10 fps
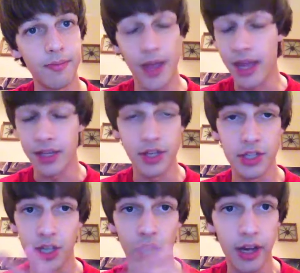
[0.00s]
it
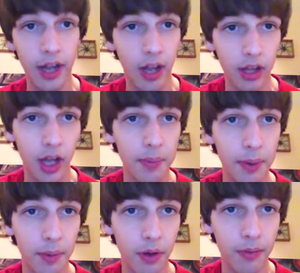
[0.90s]
just caught a lot of
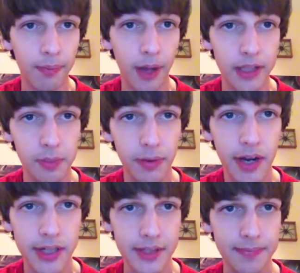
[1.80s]
people by
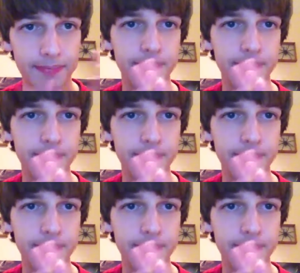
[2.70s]
surprise.